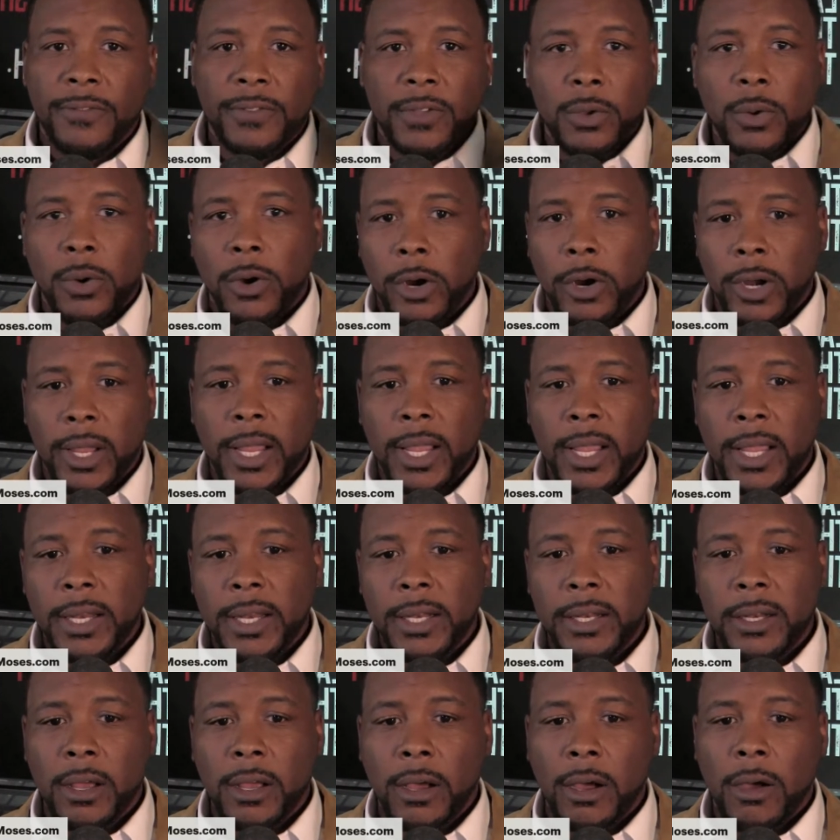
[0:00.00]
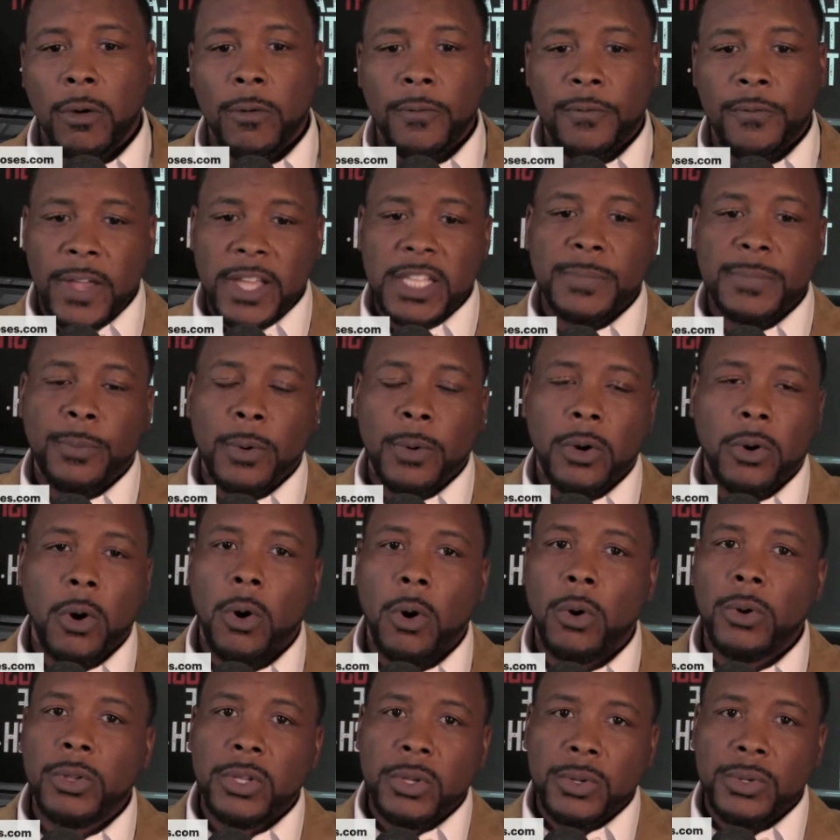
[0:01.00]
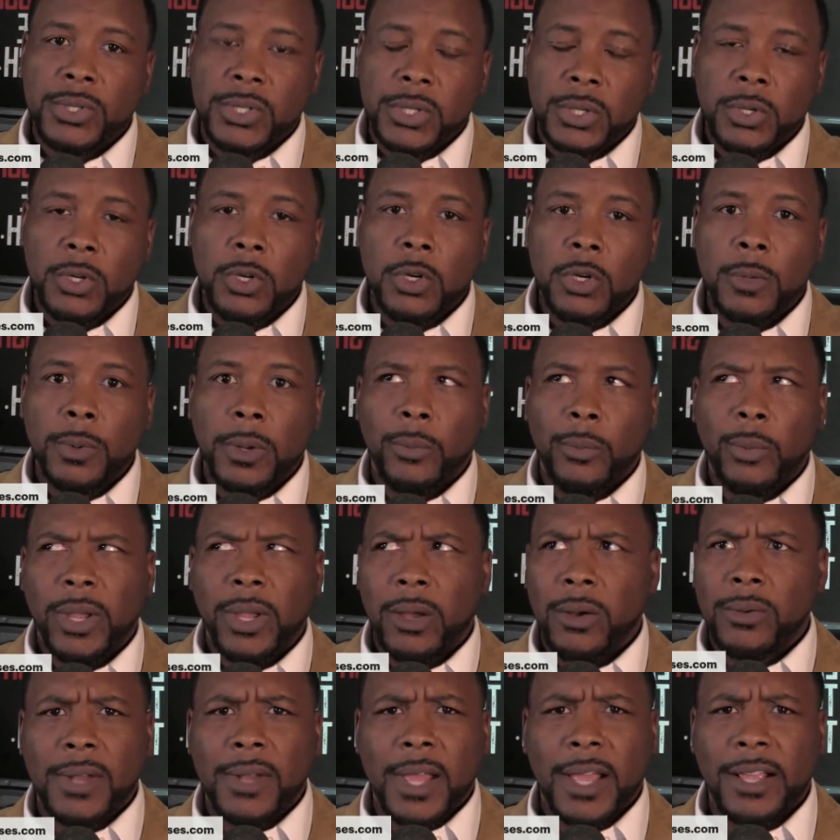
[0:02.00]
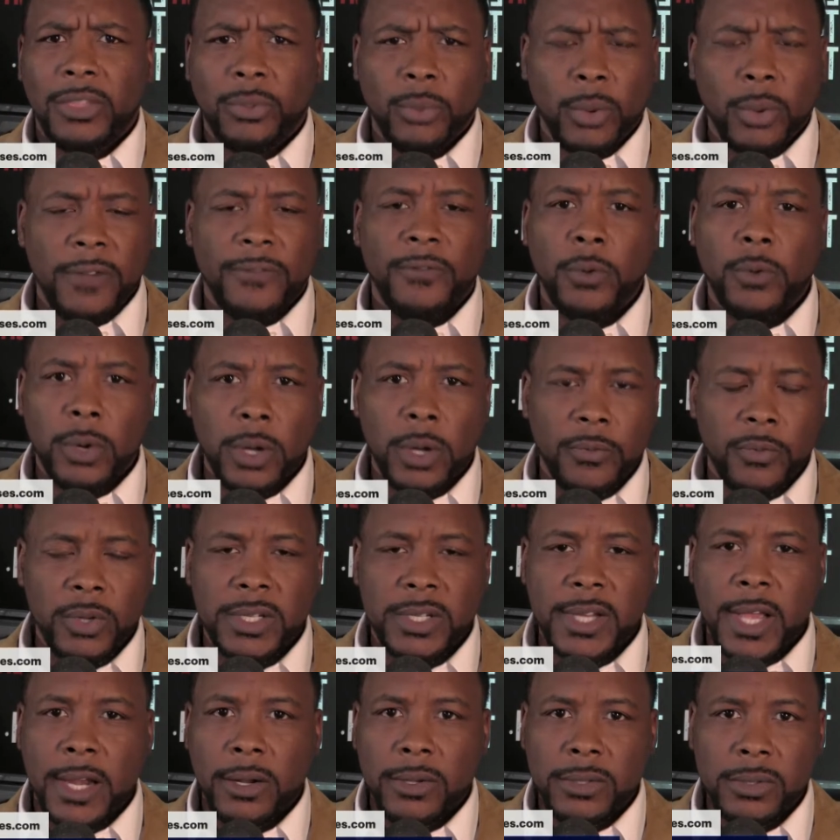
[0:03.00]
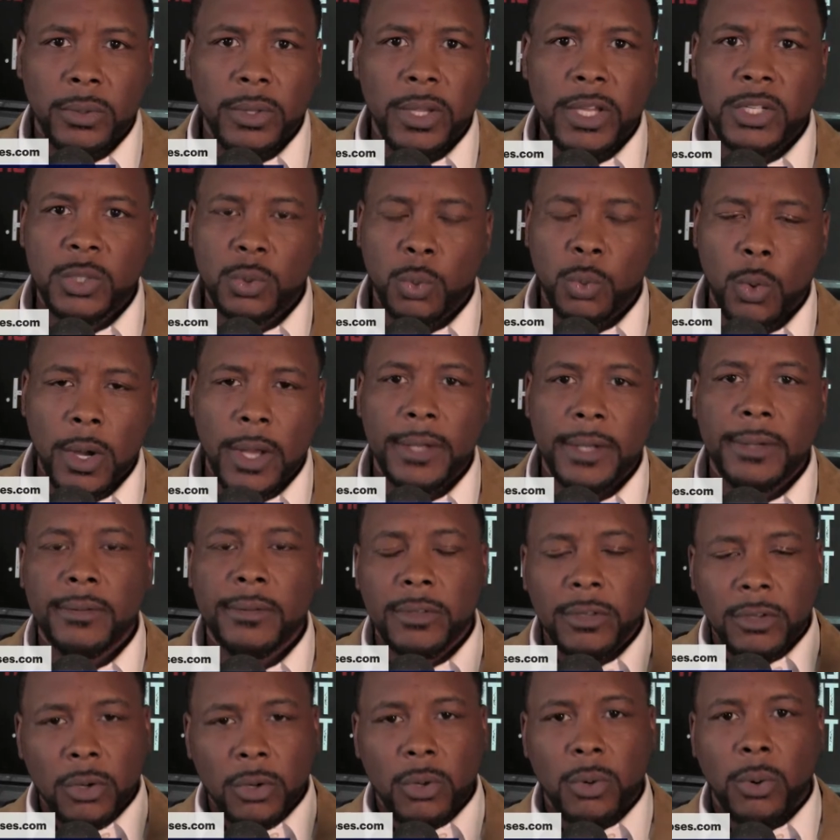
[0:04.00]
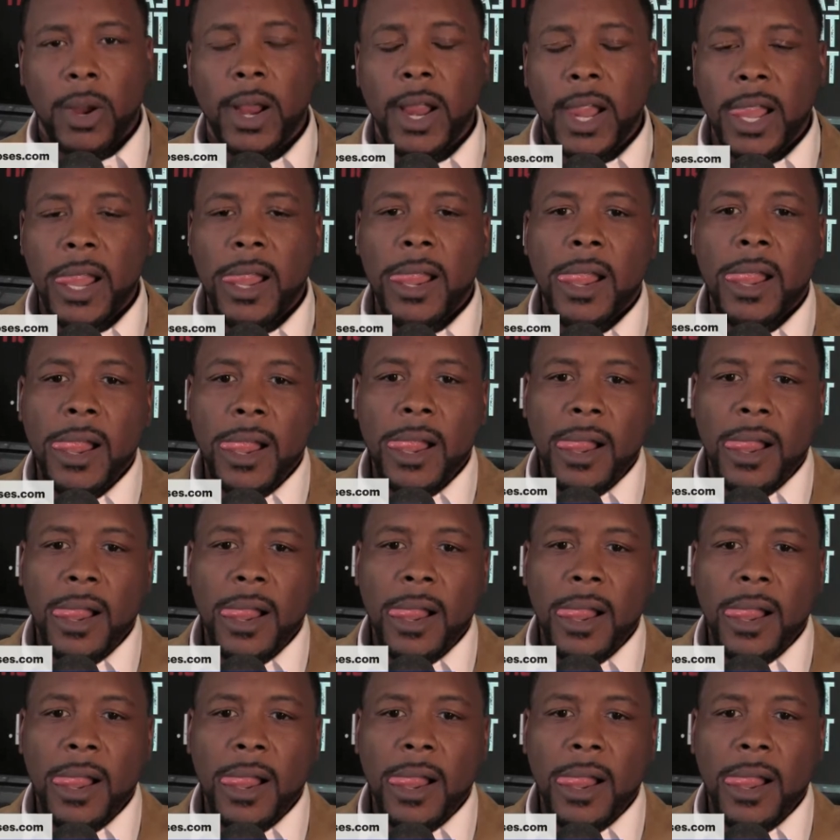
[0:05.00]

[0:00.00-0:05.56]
If you are on Facebook or on YouTube, and we on like 3 or 4 different channels on each one, great.